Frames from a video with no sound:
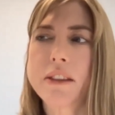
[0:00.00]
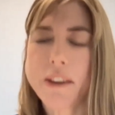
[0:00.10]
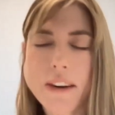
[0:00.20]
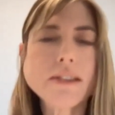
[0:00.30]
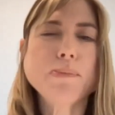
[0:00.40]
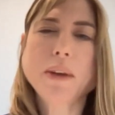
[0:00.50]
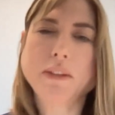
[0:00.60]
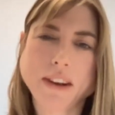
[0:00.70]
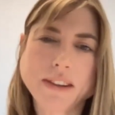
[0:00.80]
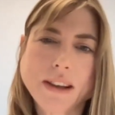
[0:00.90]
There is a
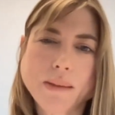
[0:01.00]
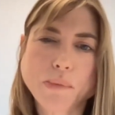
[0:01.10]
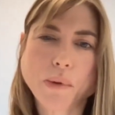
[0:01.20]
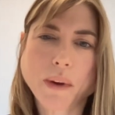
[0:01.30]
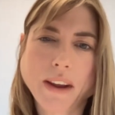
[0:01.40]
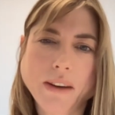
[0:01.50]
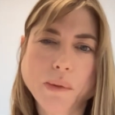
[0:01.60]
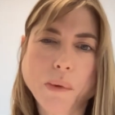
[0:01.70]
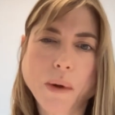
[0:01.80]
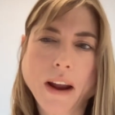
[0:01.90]
pivot at some point
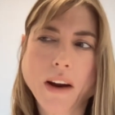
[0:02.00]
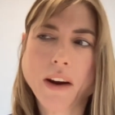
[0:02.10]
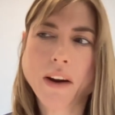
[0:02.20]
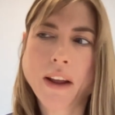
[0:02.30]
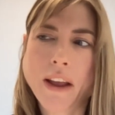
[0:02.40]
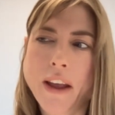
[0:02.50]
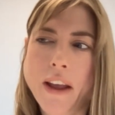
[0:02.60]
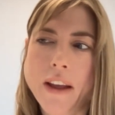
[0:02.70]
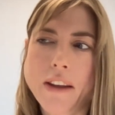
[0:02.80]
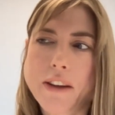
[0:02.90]
where,
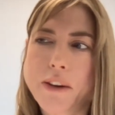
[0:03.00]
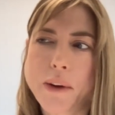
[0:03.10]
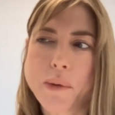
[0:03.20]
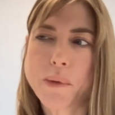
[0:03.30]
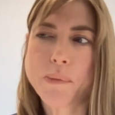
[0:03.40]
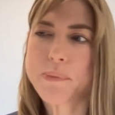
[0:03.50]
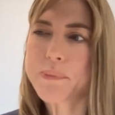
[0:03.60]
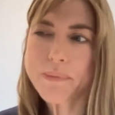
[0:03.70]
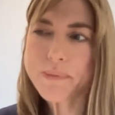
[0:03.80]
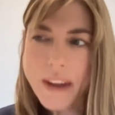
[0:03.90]

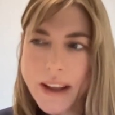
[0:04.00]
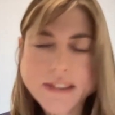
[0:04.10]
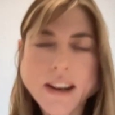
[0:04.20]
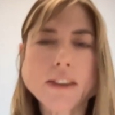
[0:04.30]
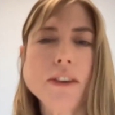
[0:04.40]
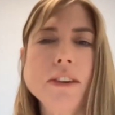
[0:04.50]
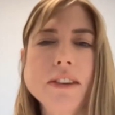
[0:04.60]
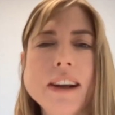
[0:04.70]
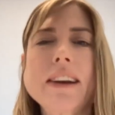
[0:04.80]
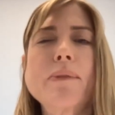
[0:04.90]
it's not
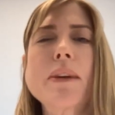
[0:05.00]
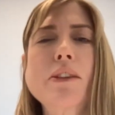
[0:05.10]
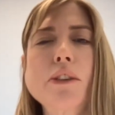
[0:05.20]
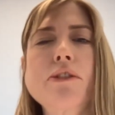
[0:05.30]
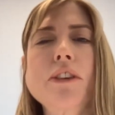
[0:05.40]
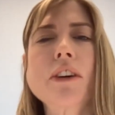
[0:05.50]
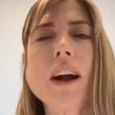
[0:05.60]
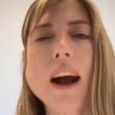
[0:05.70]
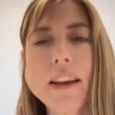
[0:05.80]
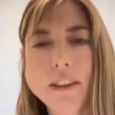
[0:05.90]
going to be good
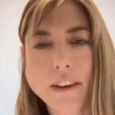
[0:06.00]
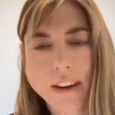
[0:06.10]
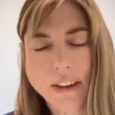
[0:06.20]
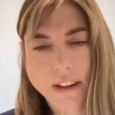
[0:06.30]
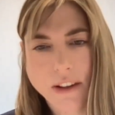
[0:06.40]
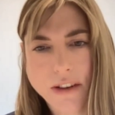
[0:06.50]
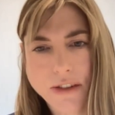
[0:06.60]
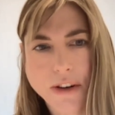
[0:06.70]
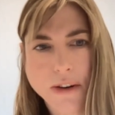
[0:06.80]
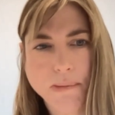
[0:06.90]
for either in the long
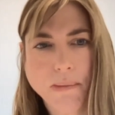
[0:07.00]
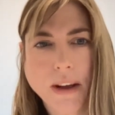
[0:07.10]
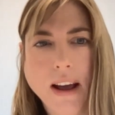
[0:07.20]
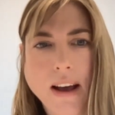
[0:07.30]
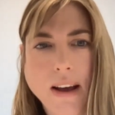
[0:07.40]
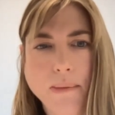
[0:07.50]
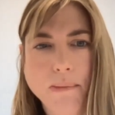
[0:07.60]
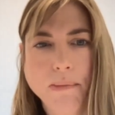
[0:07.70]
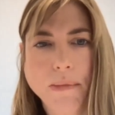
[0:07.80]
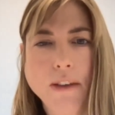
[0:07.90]
term,
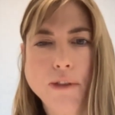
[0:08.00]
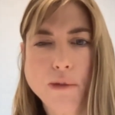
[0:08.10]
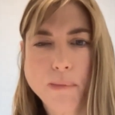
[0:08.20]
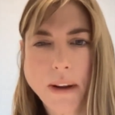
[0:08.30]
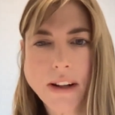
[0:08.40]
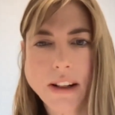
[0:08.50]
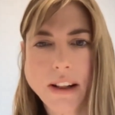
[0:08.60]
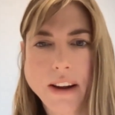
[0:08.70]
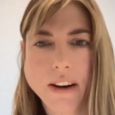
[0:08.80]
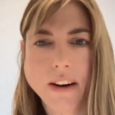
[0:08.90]
if you've been
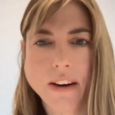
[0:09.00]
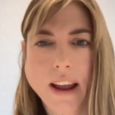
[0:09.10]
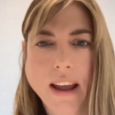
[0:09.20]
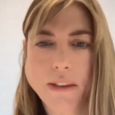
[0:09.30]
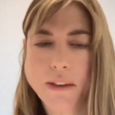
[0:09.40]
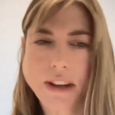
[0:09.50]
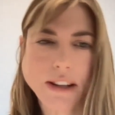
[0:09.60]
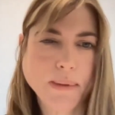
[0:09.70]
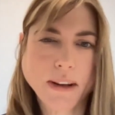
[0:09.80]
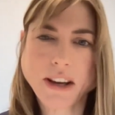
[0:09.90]
clear and those
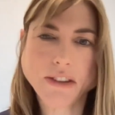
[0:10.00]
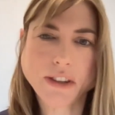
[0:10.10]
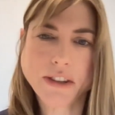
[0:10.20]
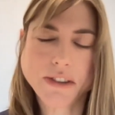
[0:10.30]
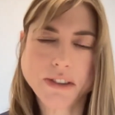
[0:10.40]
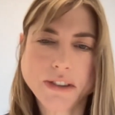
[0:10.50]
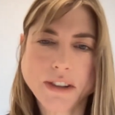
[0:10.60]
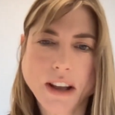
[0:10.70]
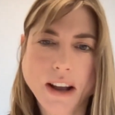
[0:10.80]
expectations